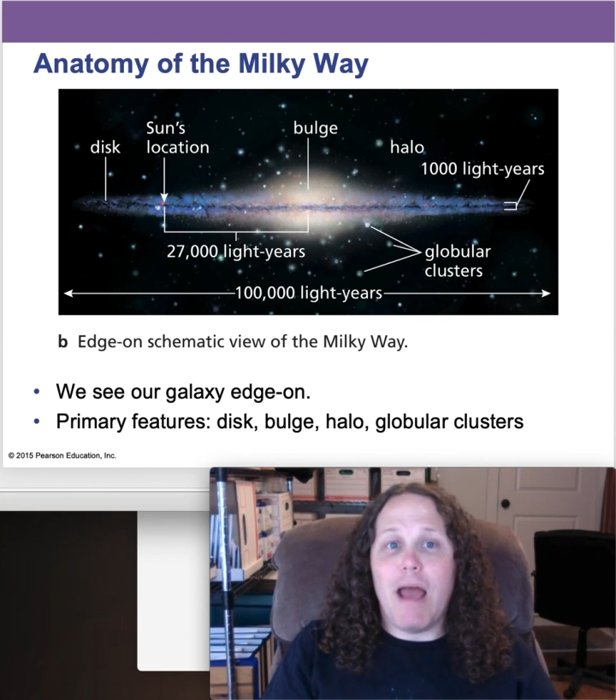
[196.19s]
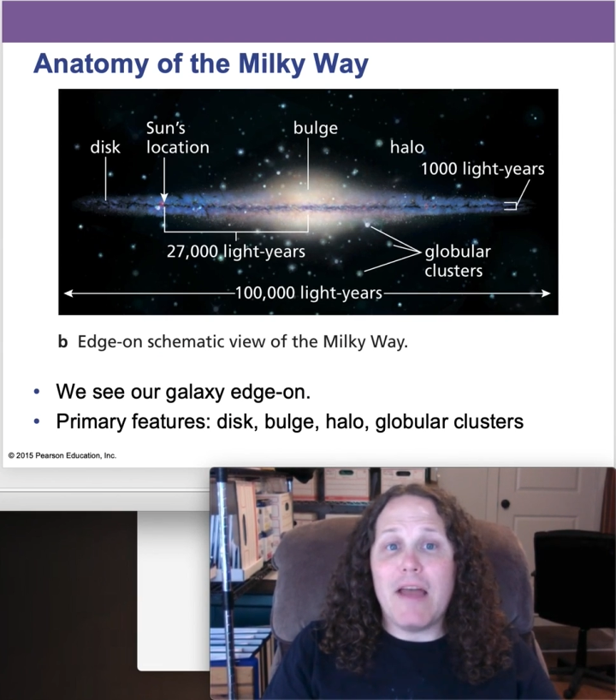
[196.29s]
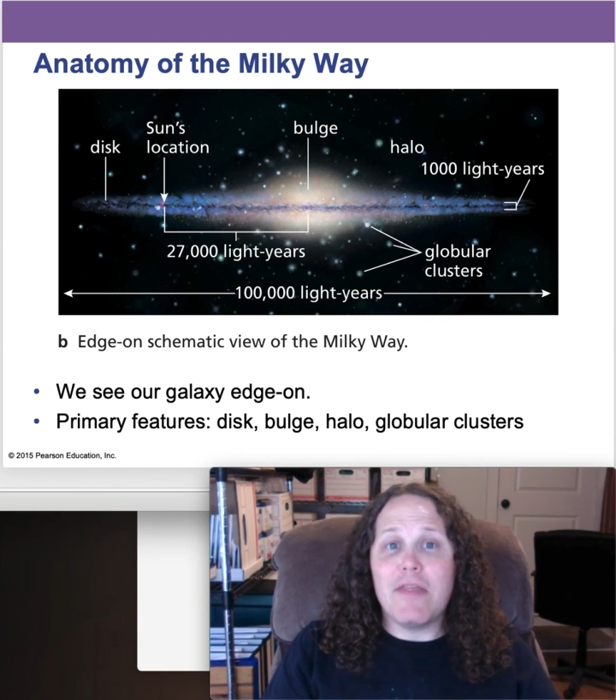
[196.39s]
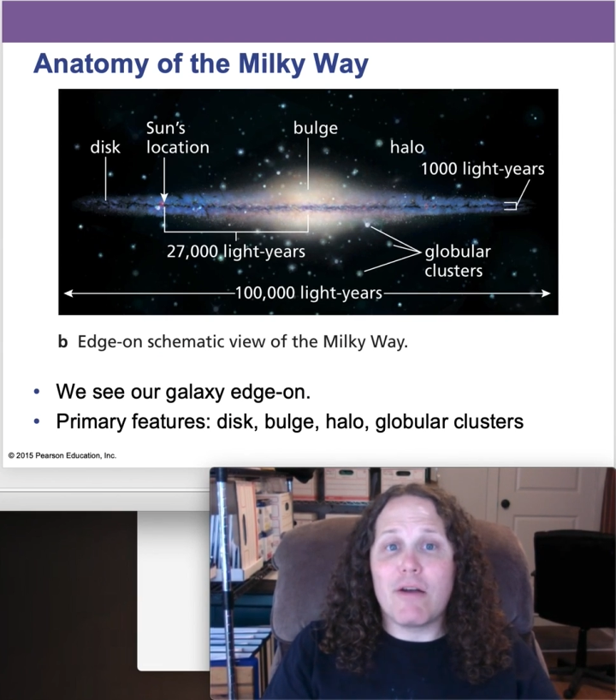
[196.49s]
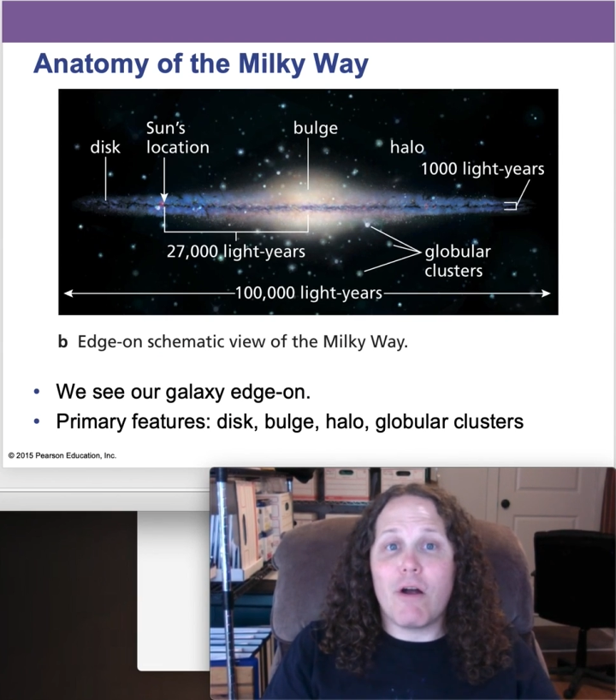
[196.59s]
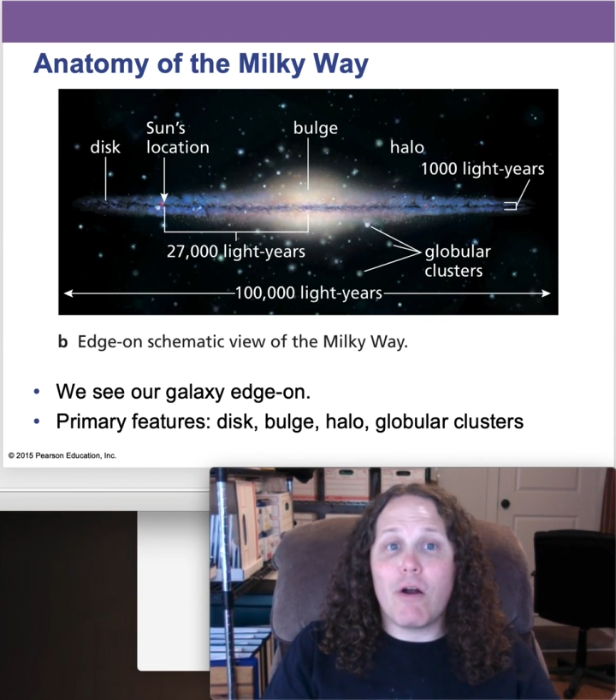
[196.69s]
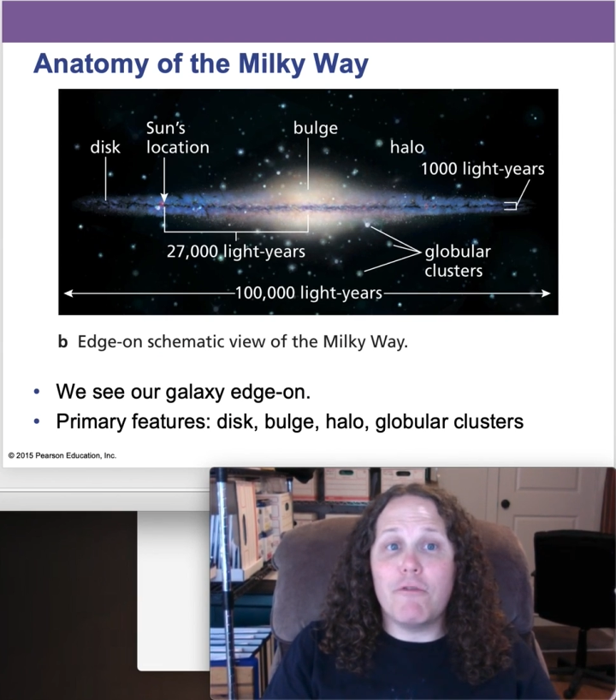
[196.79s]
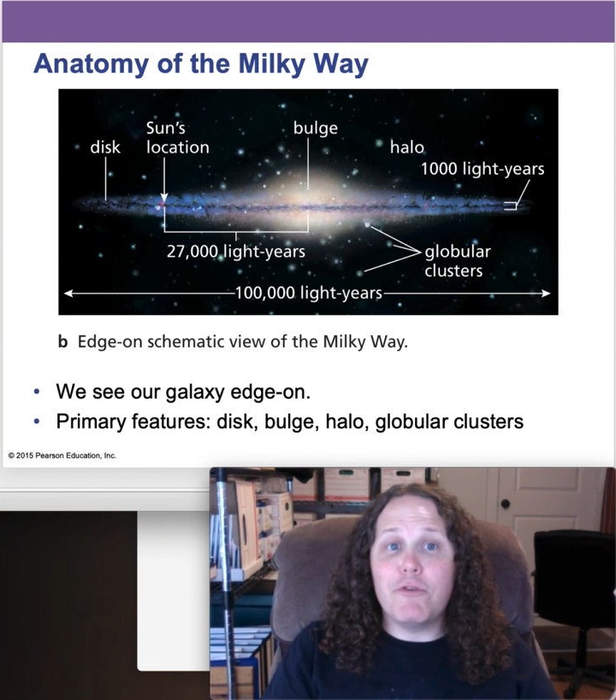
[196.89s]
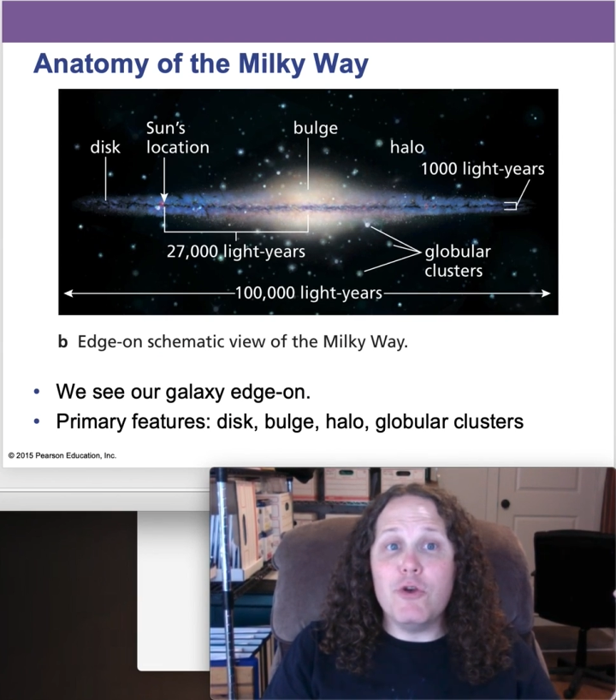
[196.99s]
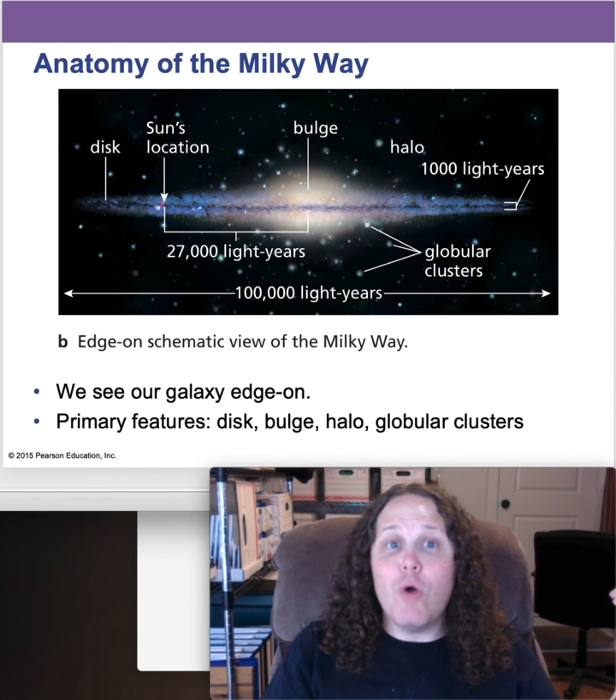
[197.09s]
and there are a
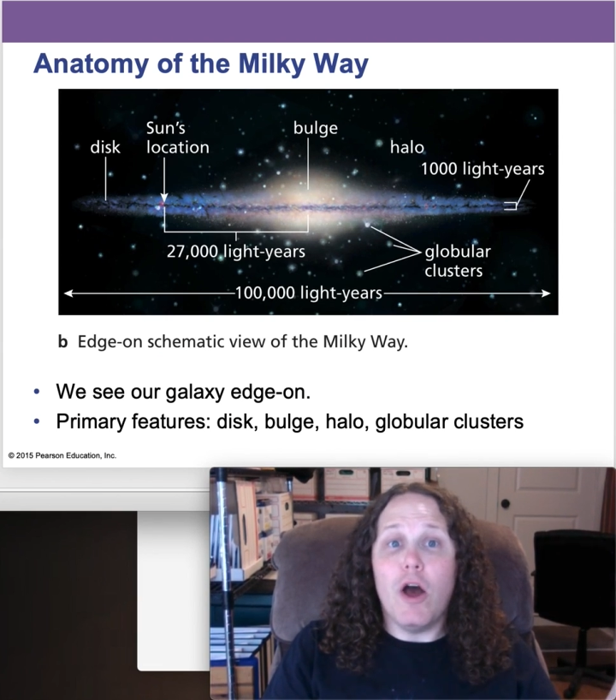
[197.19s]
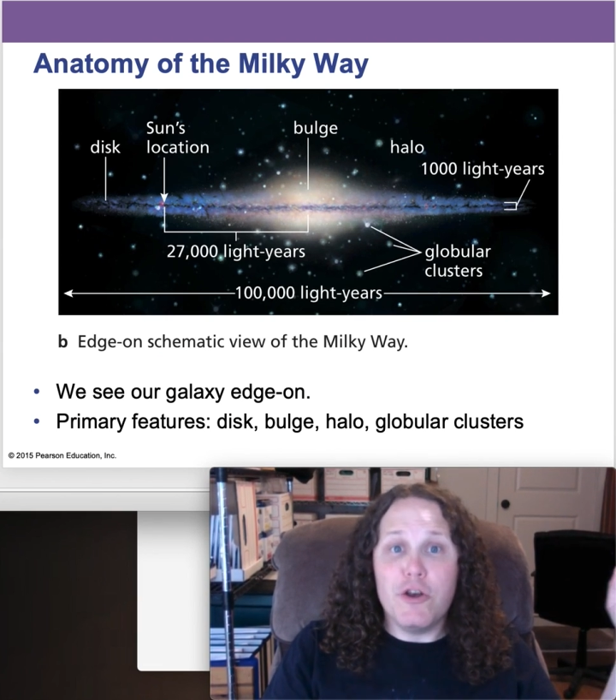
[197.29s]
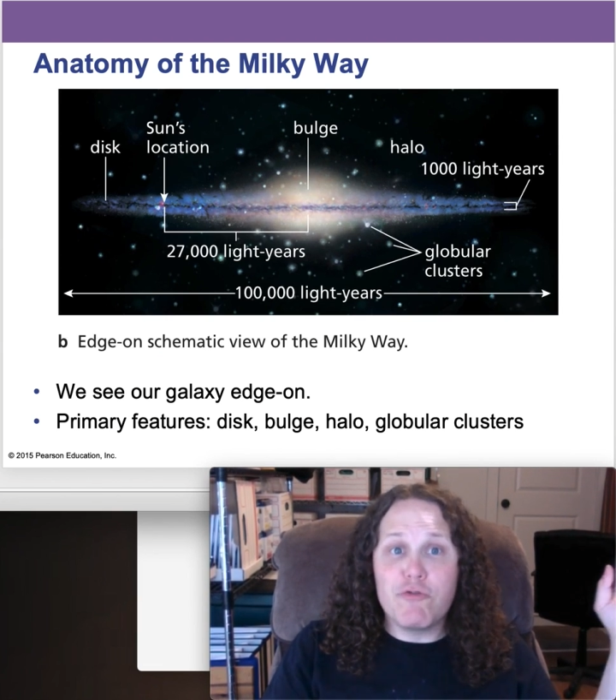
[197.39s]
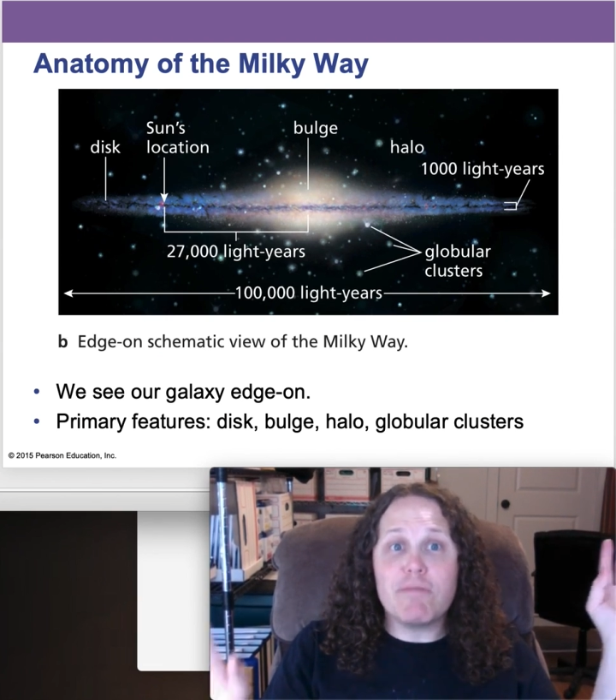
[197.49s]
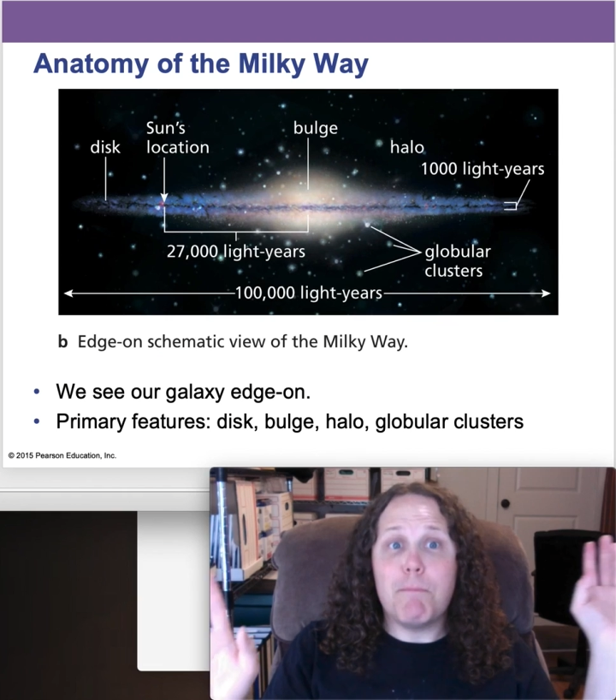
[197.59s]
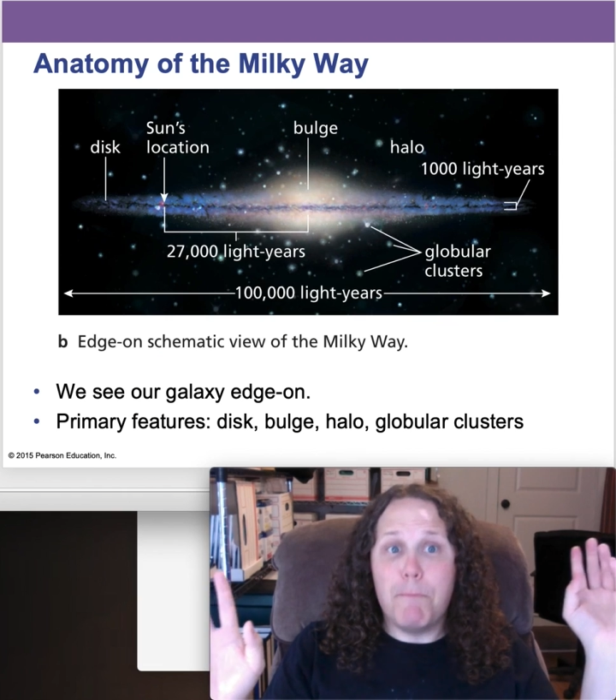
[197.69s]
few 100